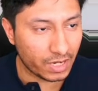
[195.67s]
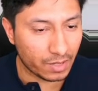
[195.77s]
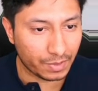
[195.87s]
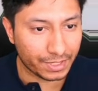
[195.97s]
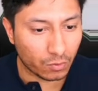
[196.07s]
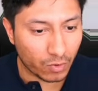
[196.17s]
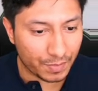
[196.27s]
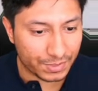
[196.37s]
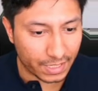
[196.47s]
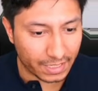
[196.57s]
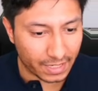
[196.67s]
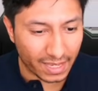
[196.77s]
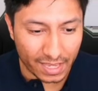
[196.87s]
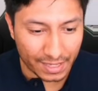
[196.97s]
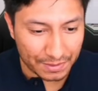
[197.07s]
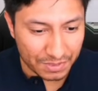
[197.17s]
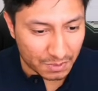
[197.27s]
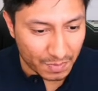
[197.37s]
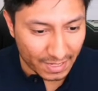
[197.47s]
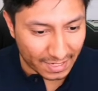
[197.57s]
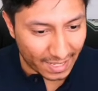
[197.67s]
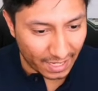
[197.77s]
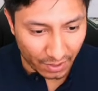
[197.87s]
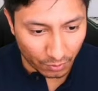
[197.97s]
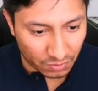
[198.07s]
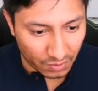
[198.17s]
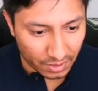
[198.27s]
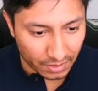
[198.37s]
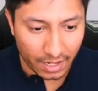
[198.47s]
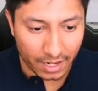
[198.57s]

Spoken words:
Media Player website and just pick any old one.